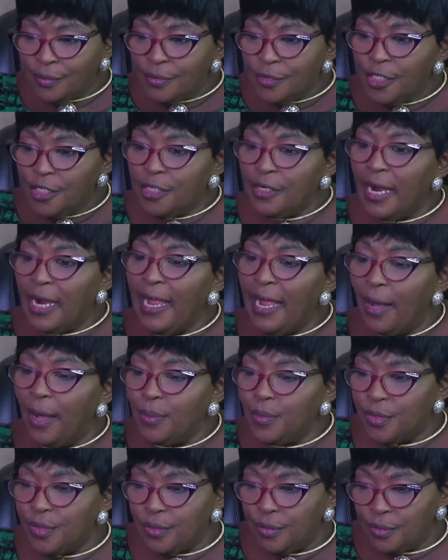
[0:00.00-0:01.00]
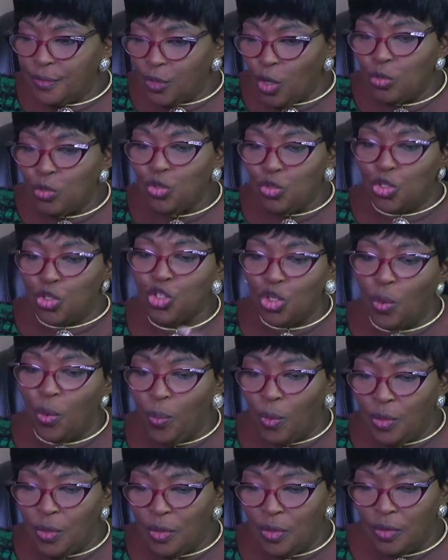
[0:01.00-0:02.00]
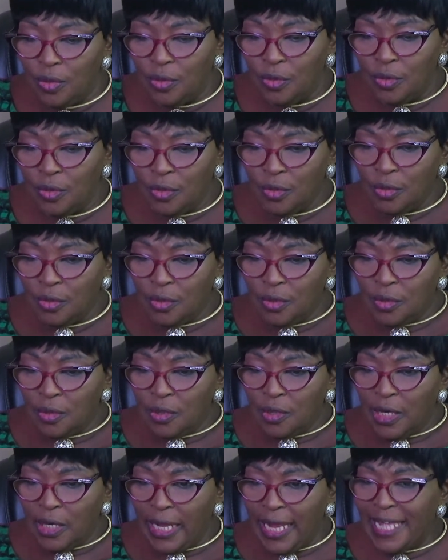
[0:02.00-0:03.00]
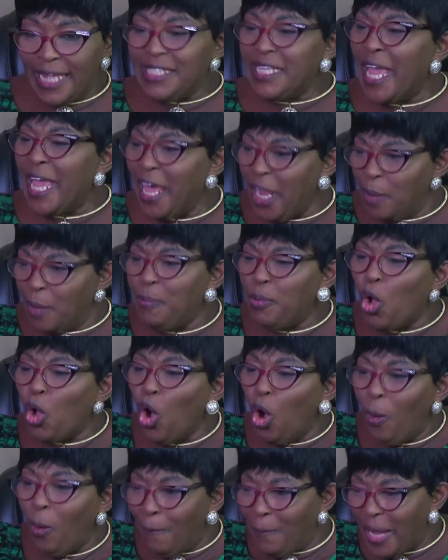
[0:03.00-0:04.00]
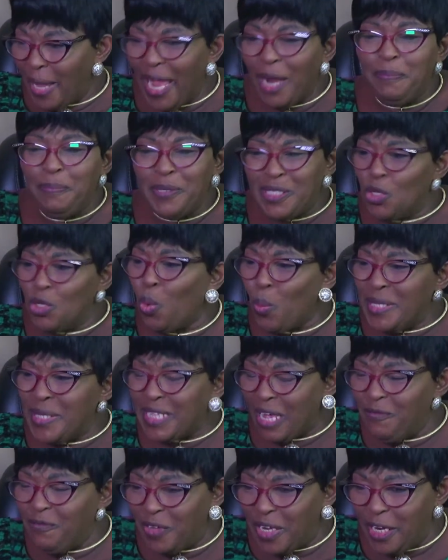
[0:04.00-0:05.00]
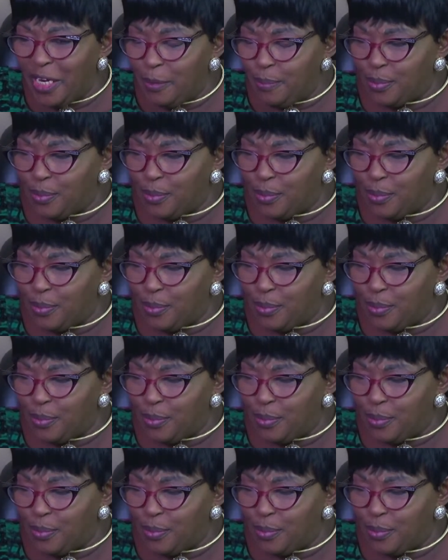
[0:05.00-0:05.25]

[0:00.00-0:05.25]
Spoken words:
Cry out, talk to someone, let help come. Help is always available.